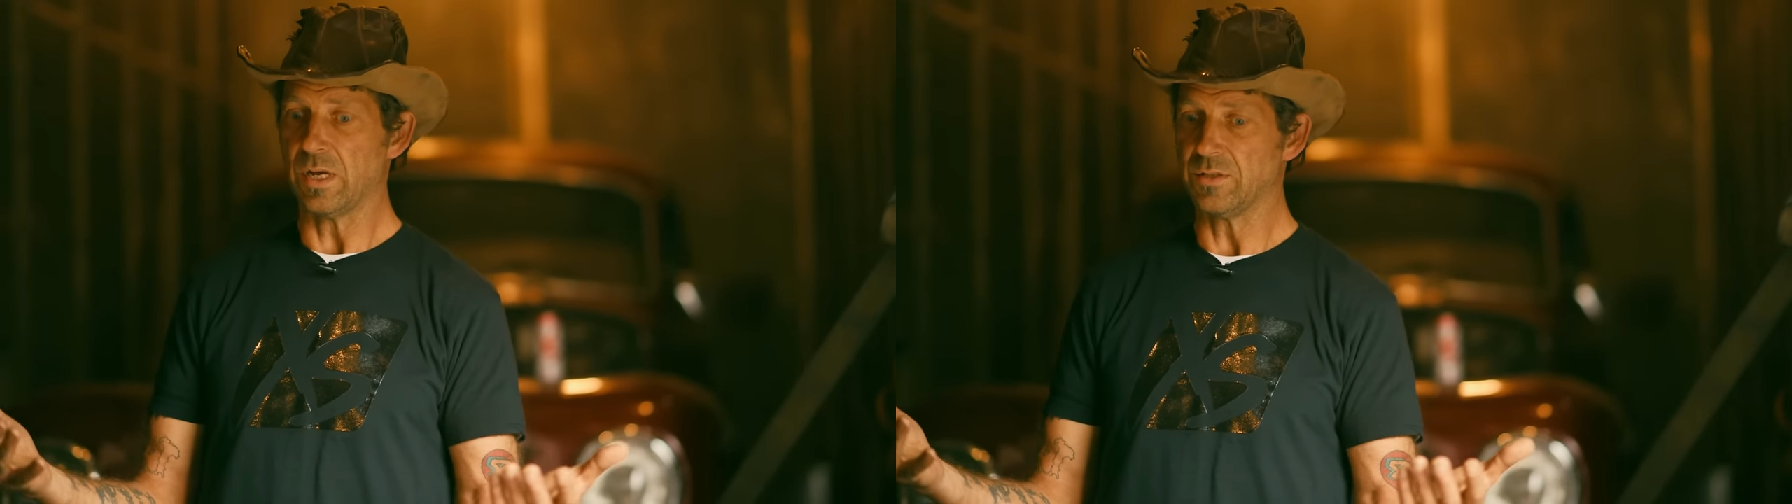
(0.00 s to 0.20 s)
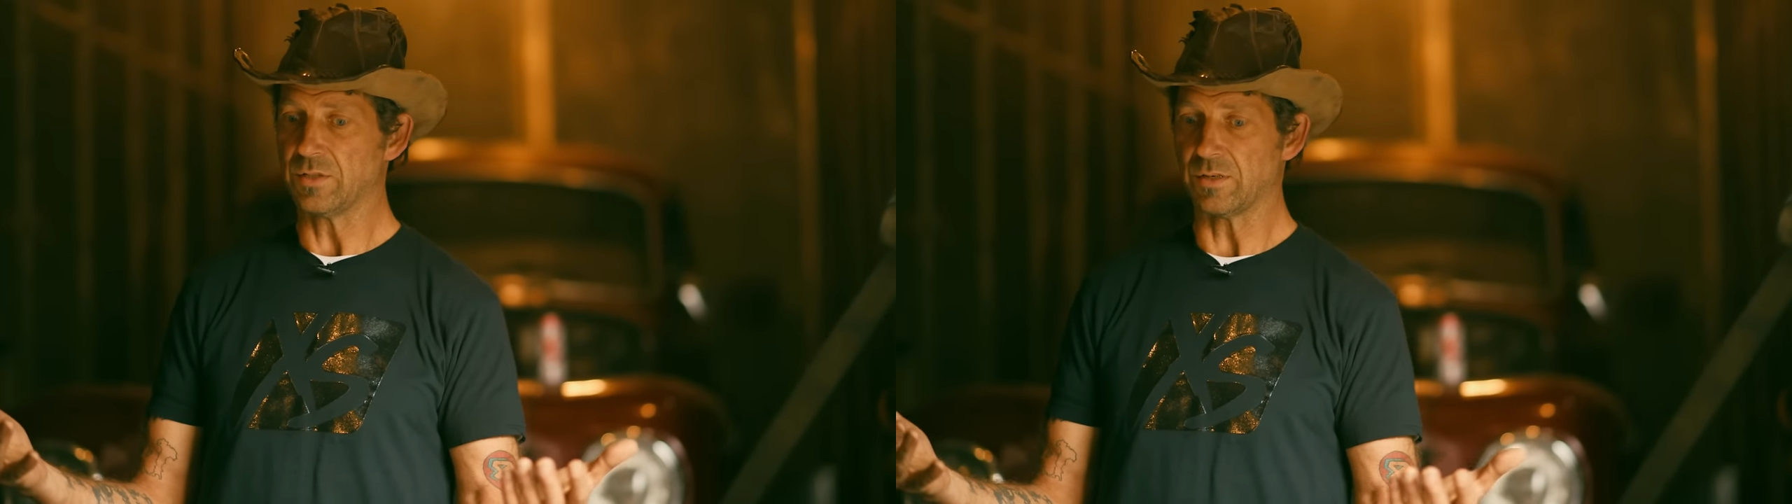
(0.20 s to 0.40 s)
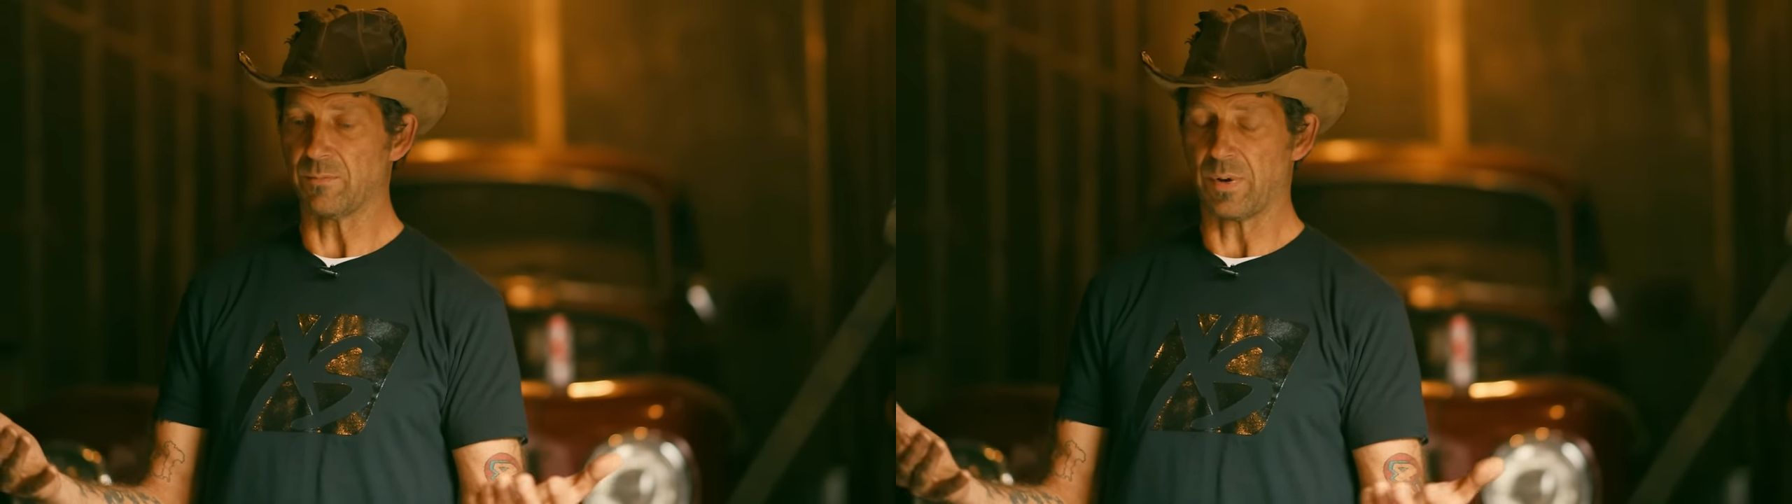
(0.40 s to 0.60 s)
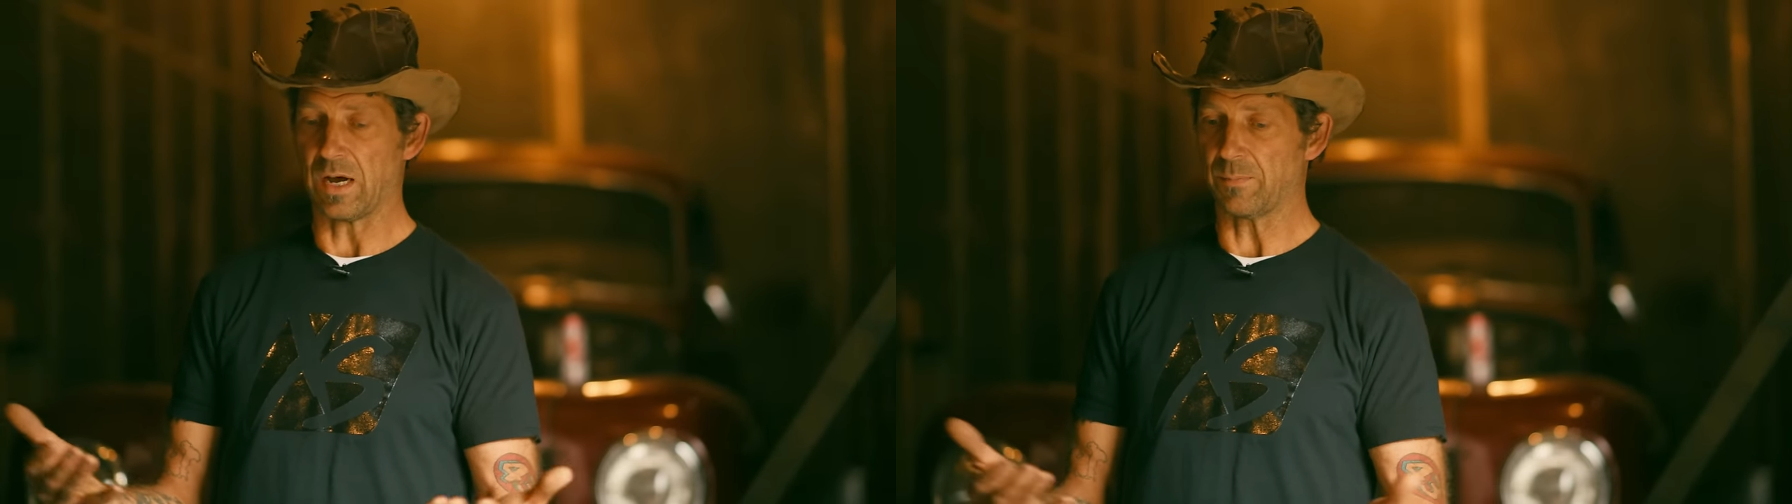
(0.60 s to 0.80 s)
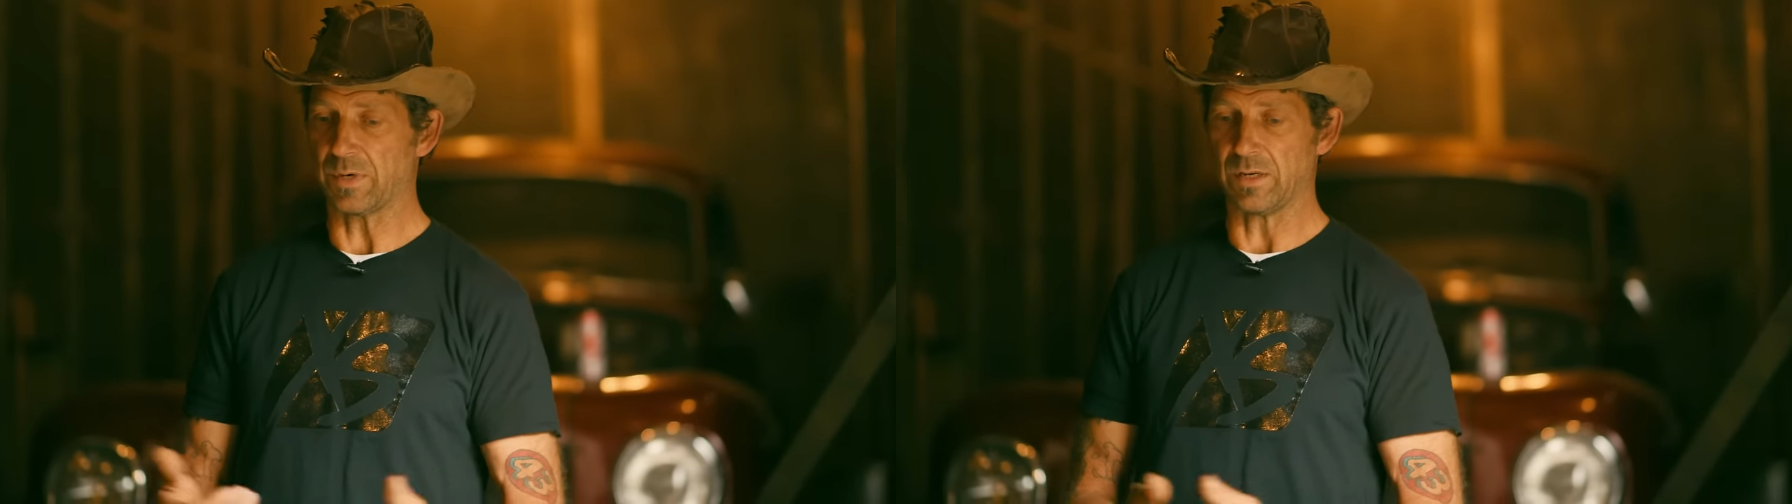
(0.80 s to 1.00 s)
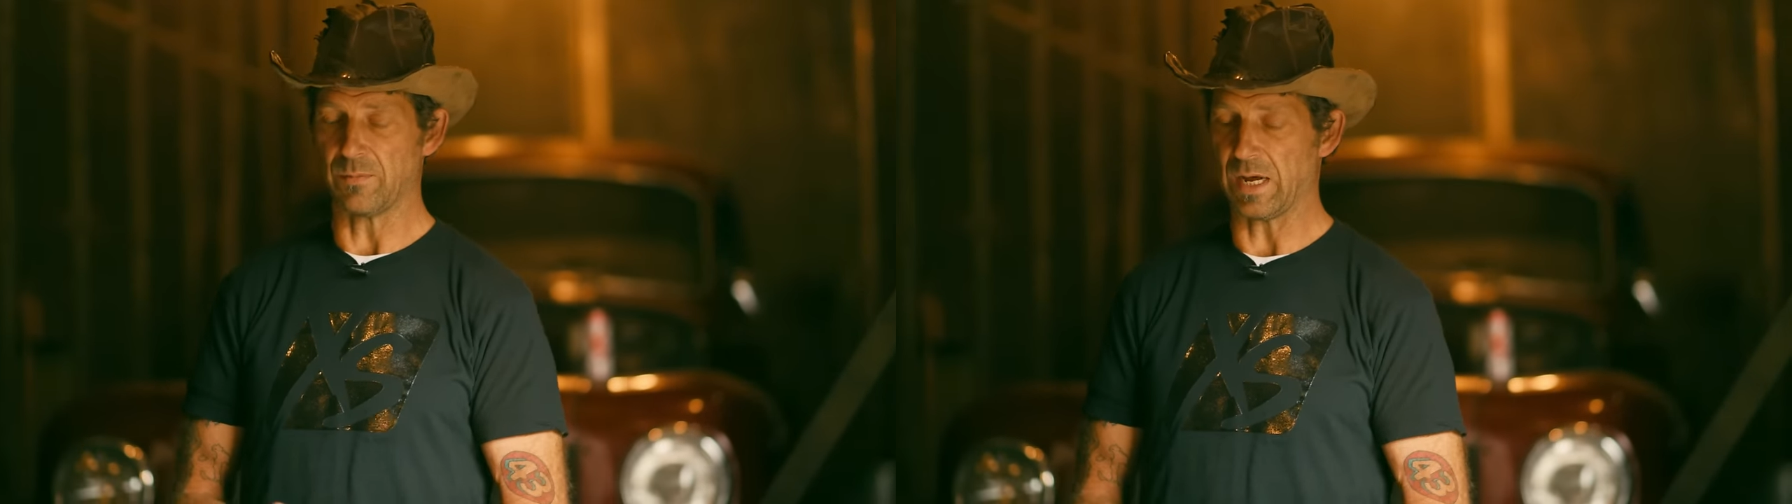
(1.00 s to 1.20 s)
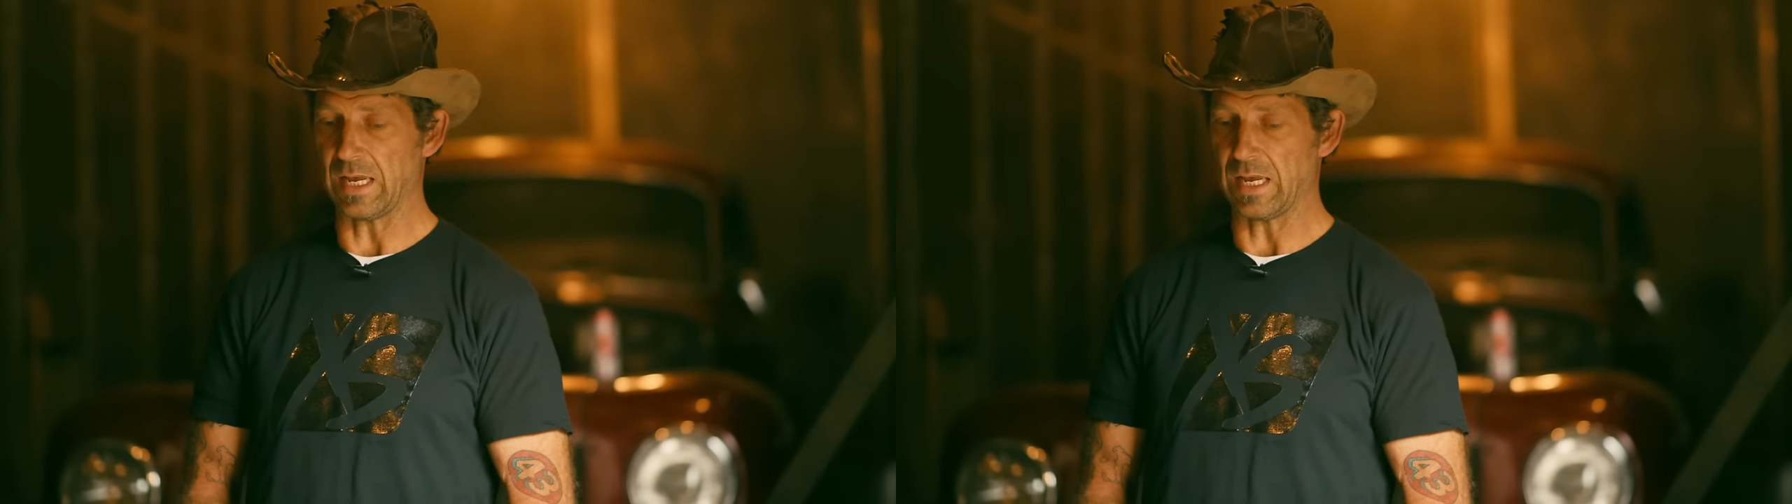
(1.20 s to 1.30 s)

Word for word: engine popped into my